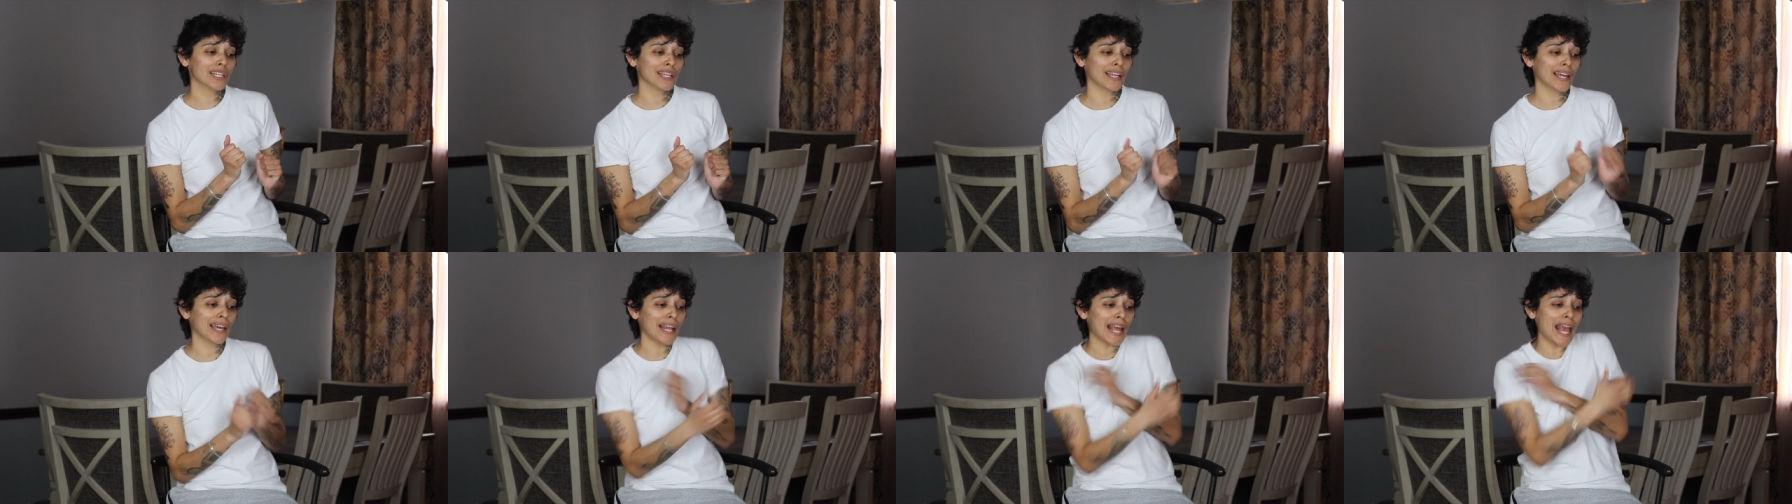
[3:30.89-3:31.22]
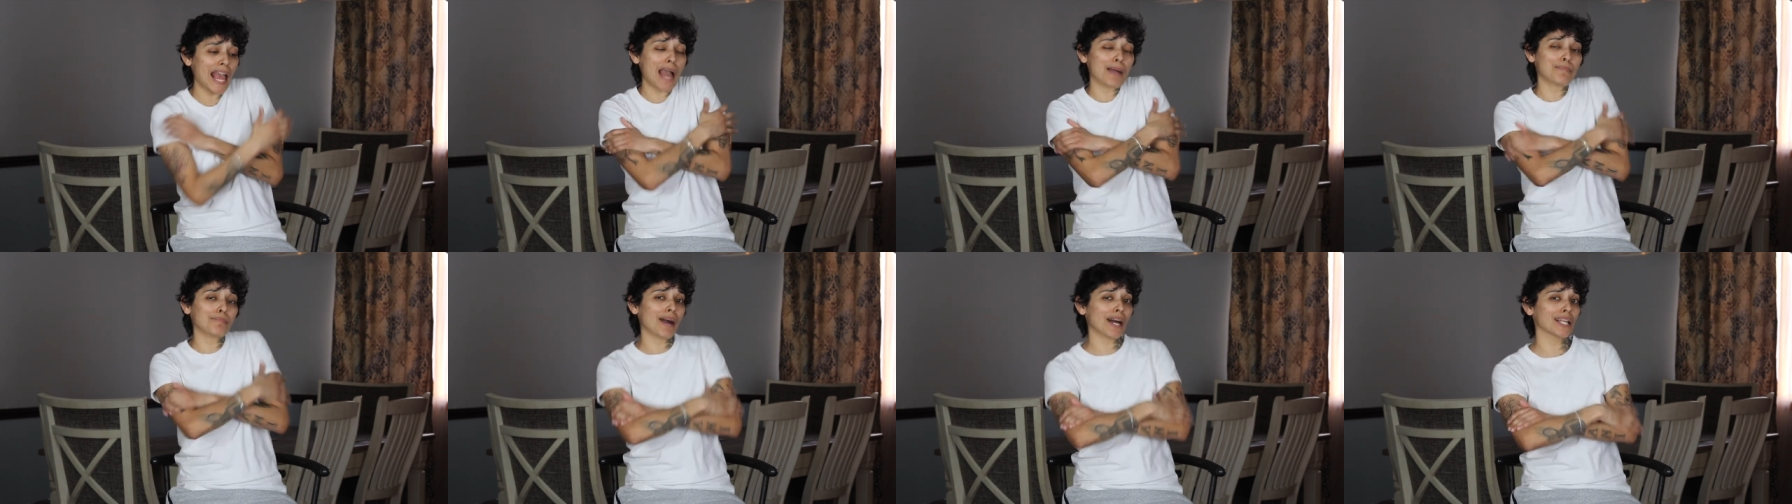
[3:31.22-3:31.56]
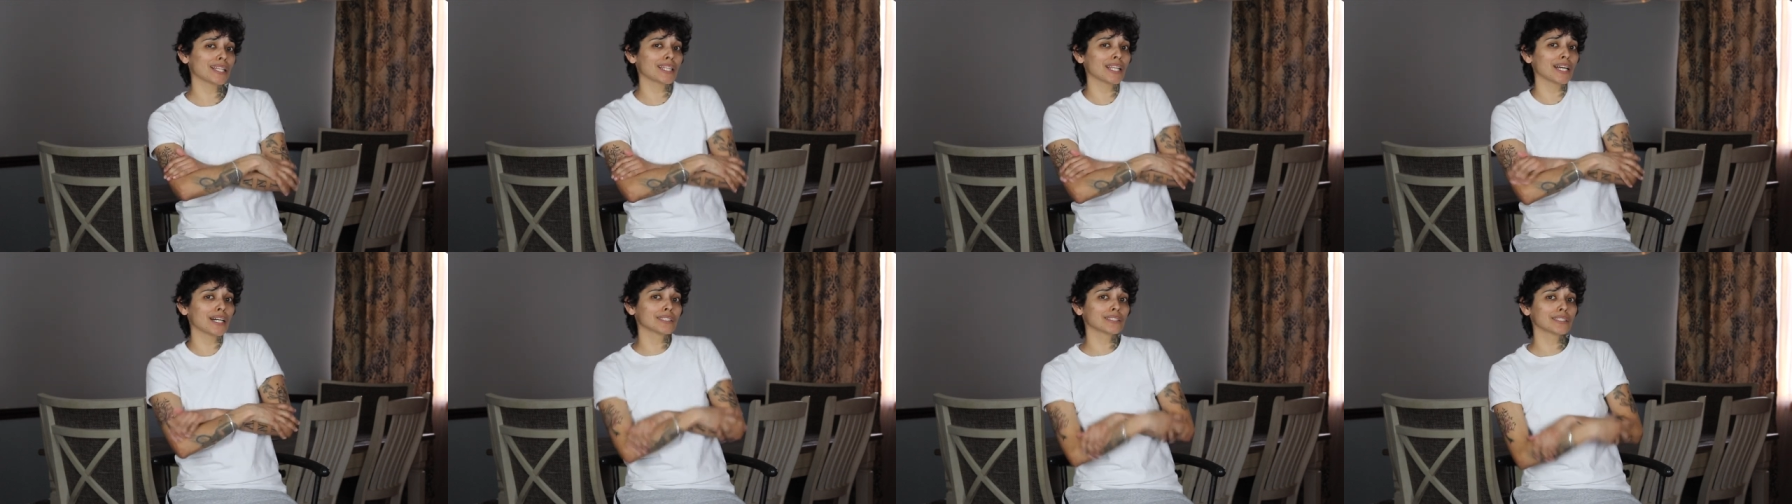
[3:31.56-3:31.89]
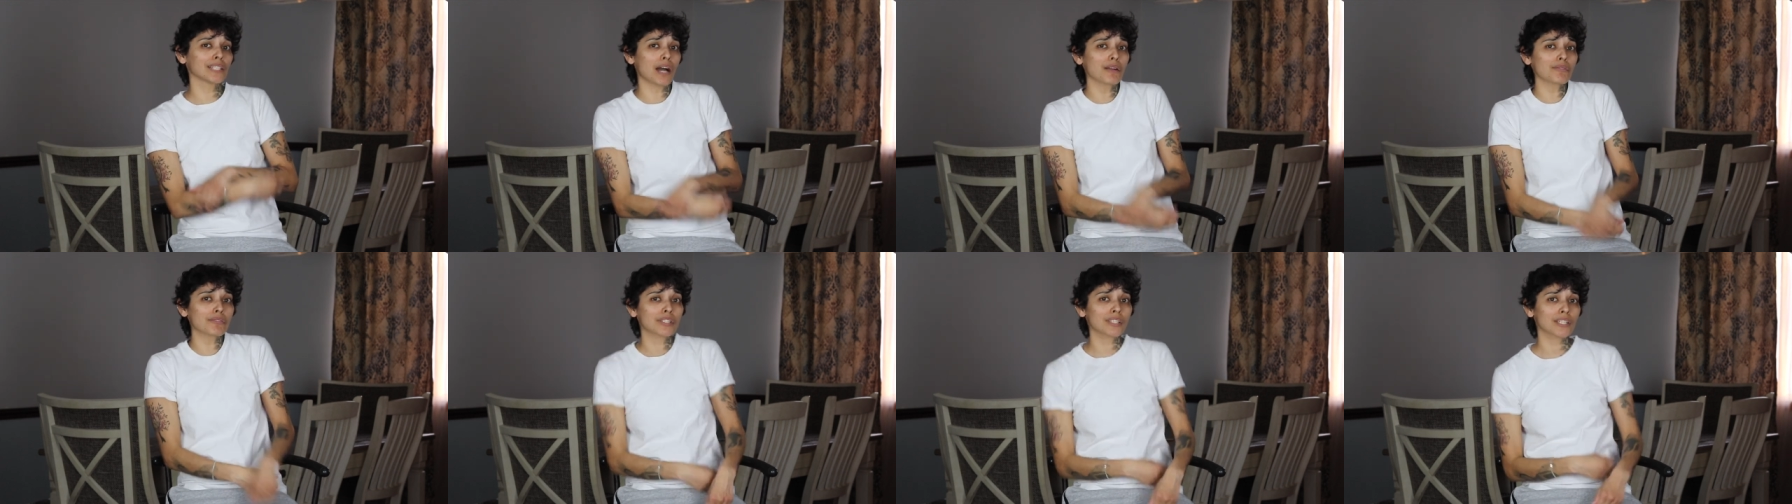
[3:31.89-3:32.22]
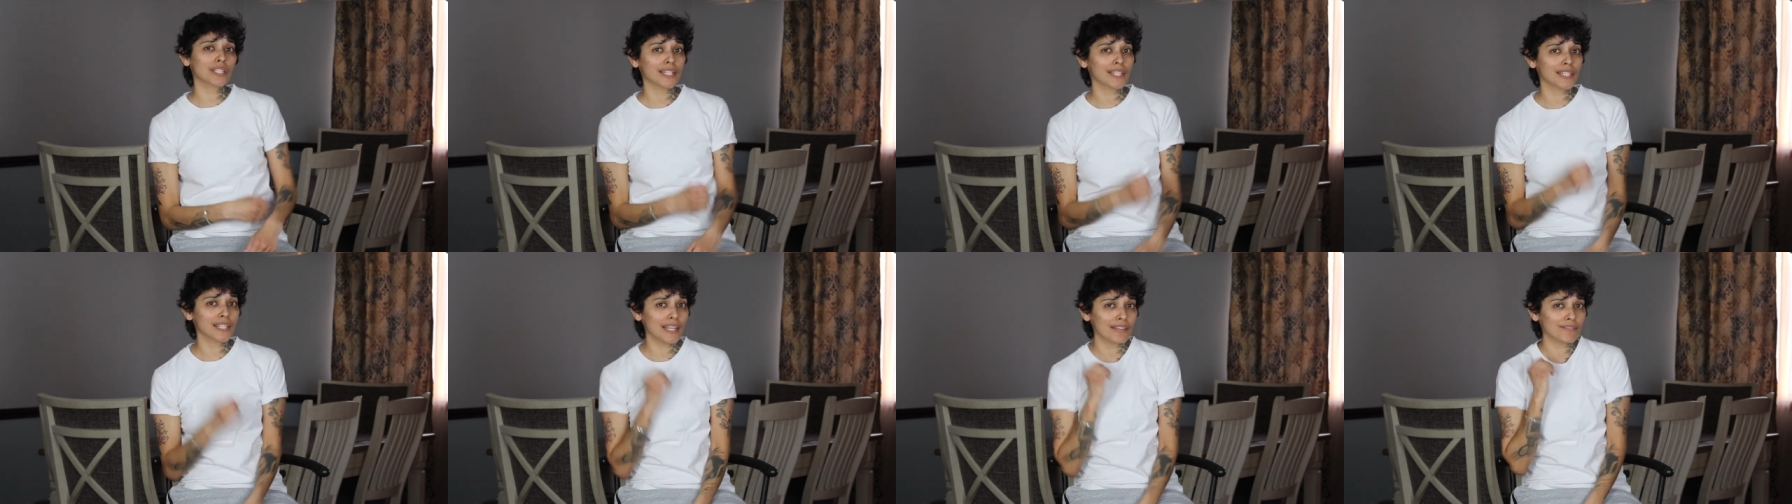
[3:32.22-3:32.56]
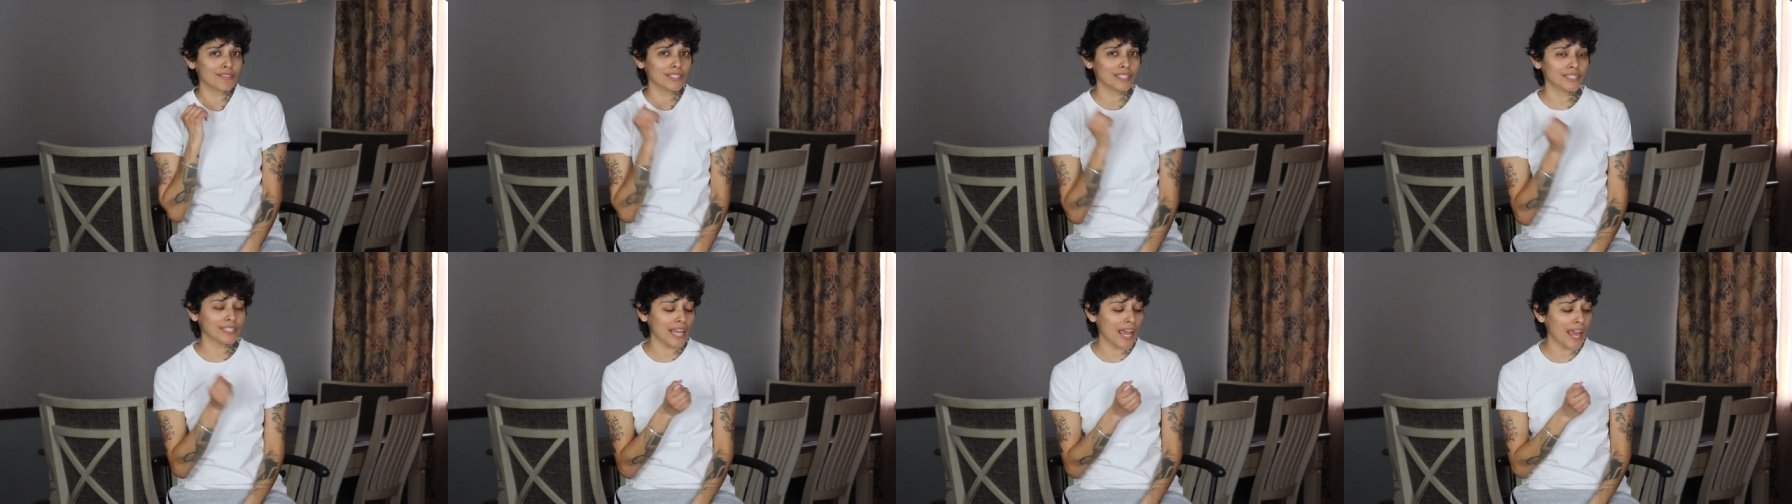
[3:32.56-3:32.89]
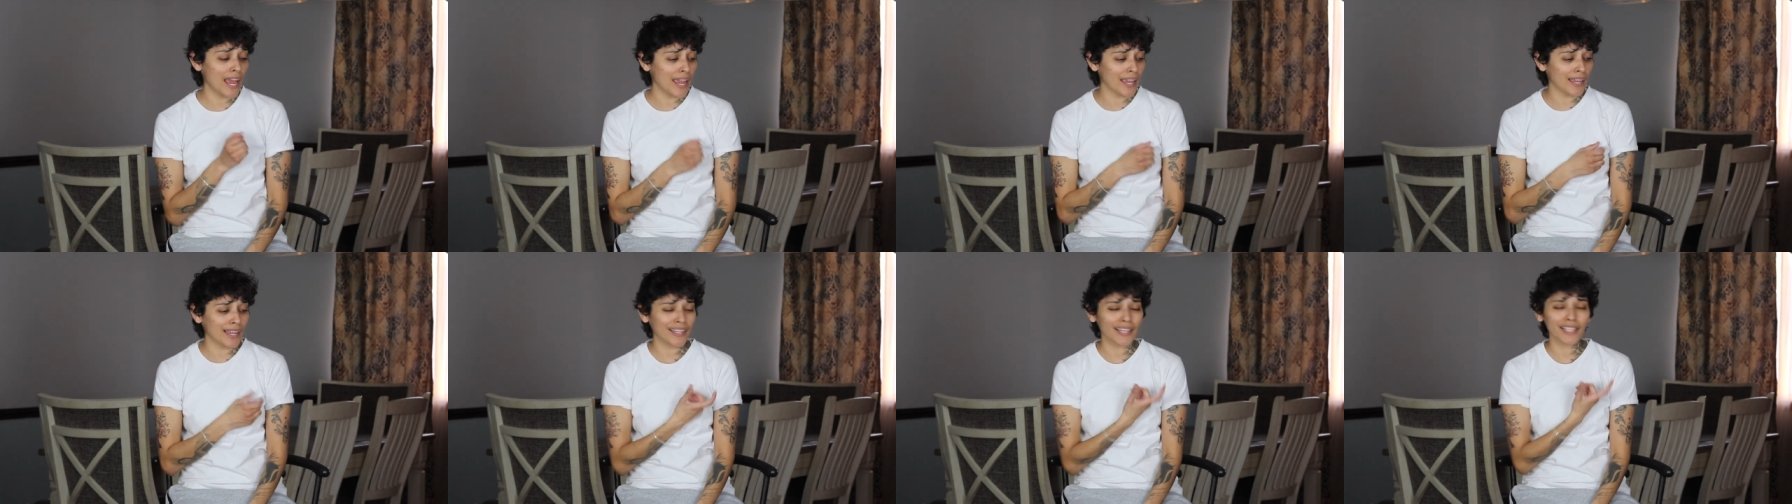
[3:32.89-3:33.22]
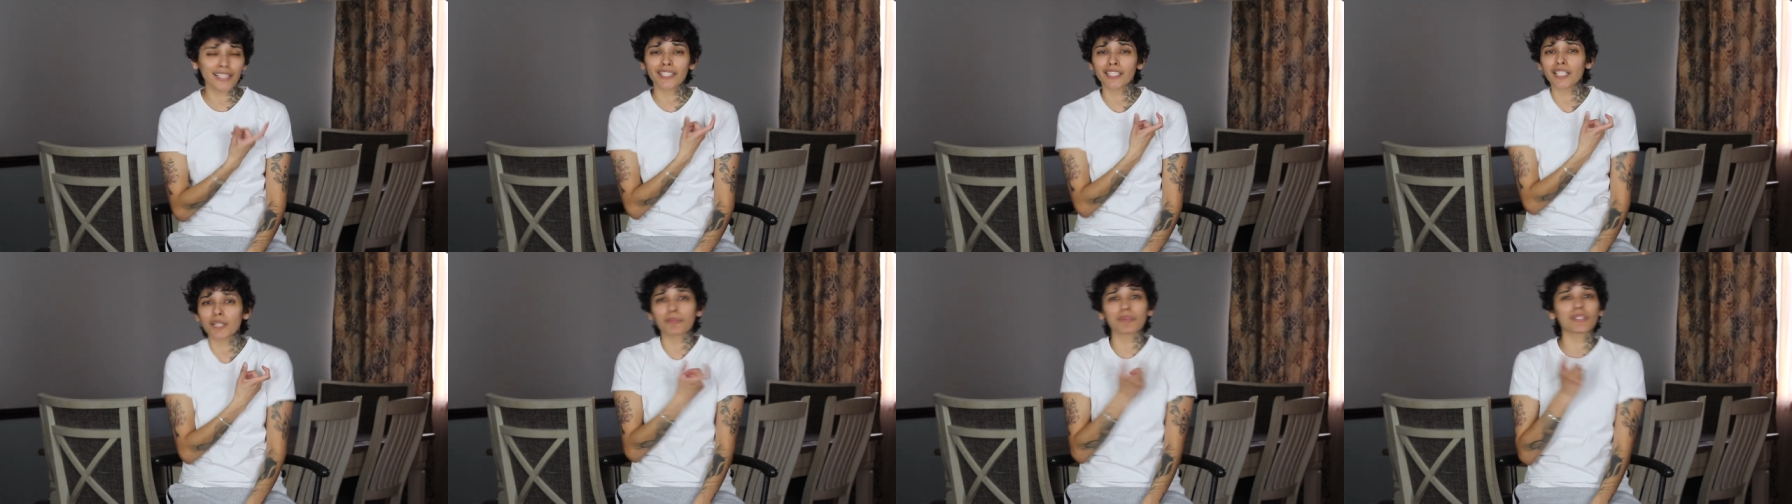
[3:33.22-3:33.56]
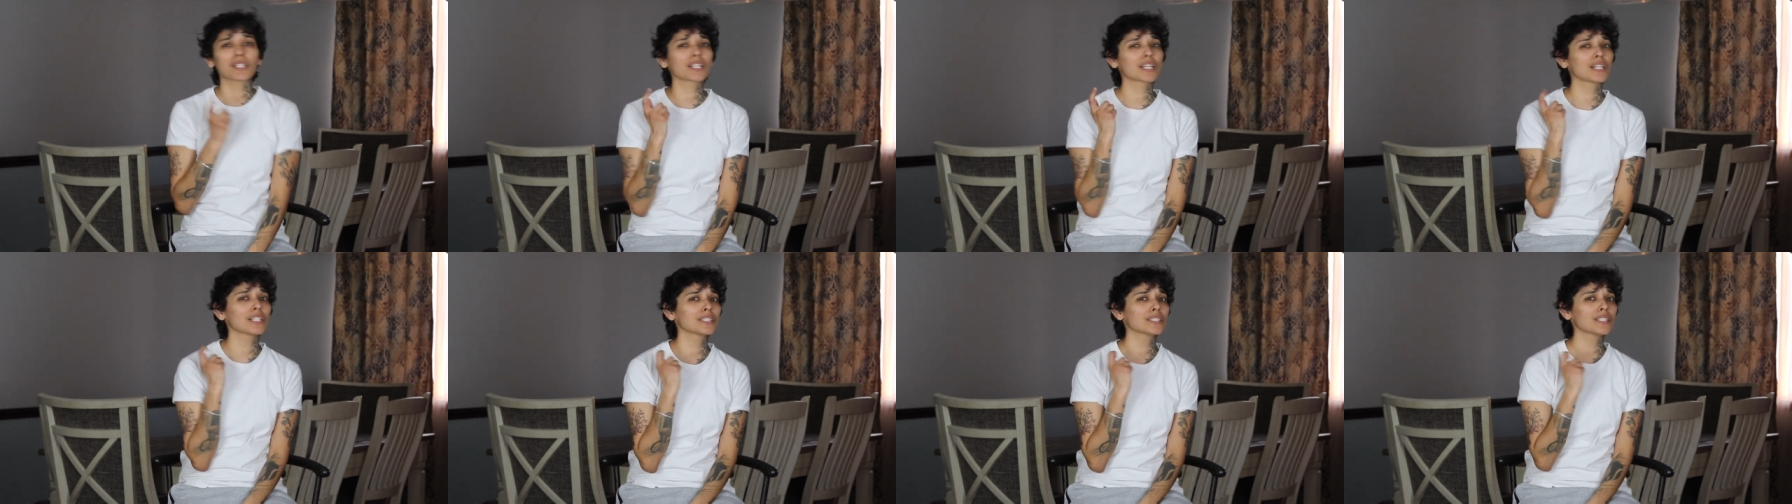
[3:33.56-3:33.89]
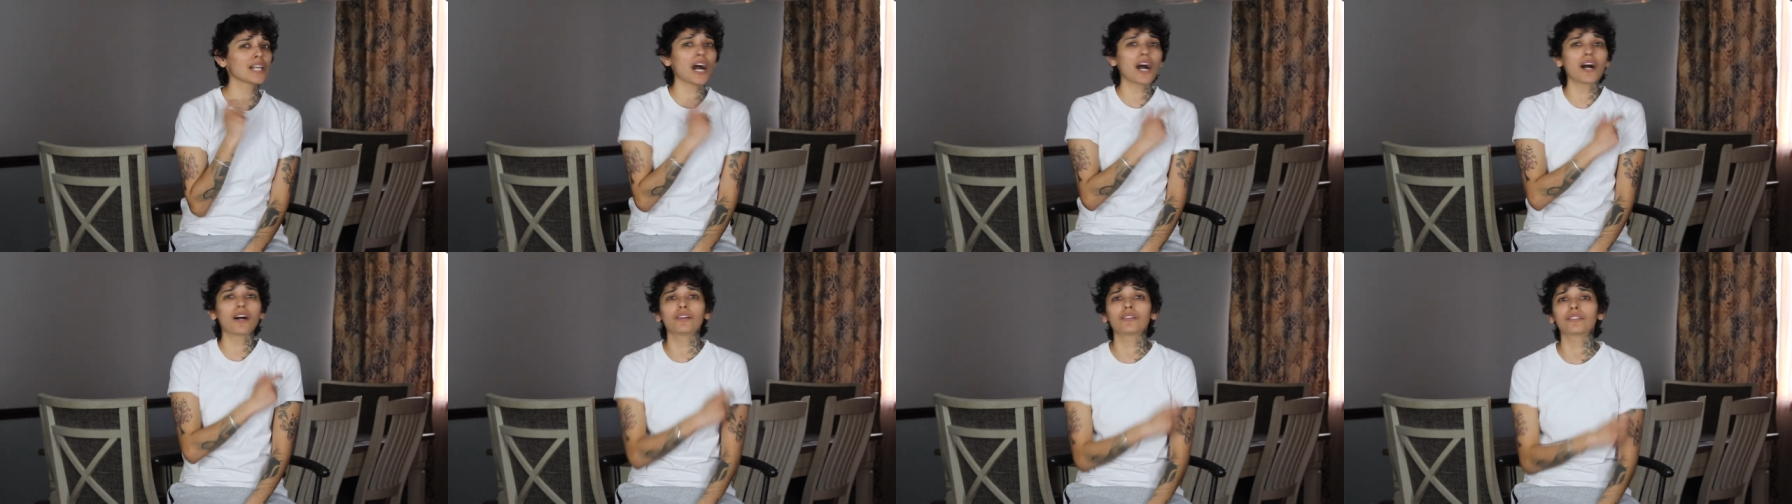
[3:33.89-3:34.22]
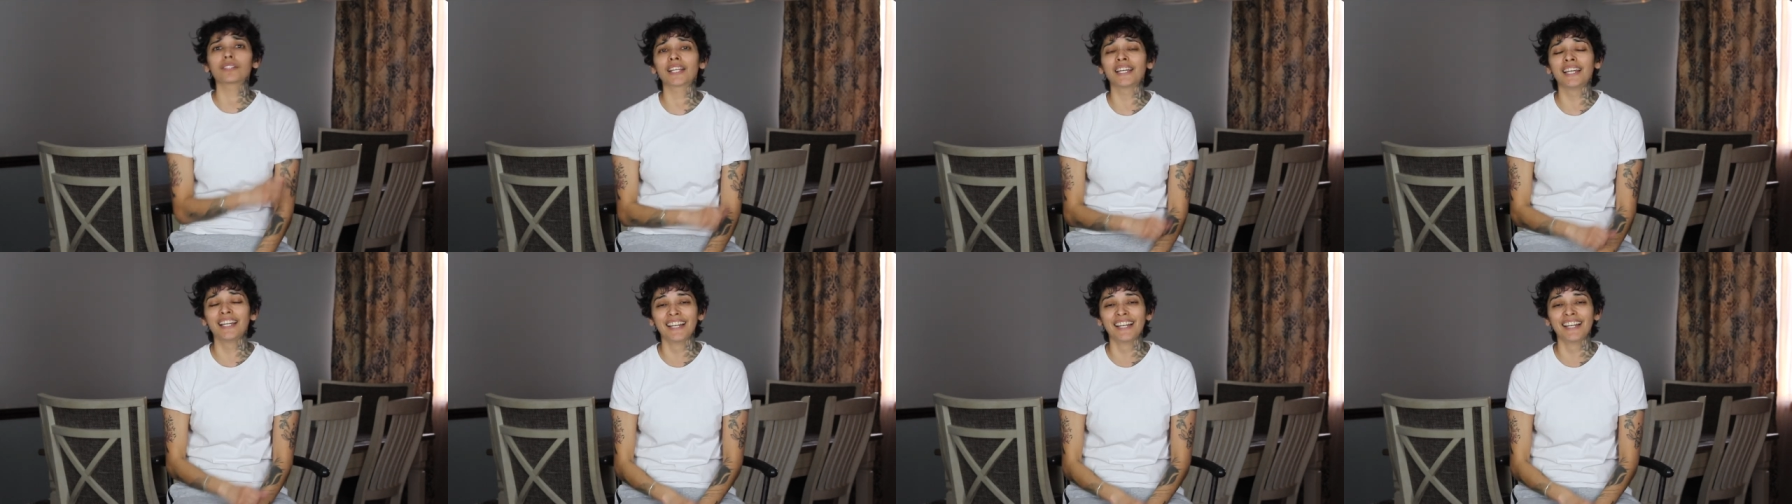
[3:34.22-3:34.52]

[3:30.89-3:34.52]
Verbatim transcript: I gotta have my little lotion and everything. A little bit of cologne.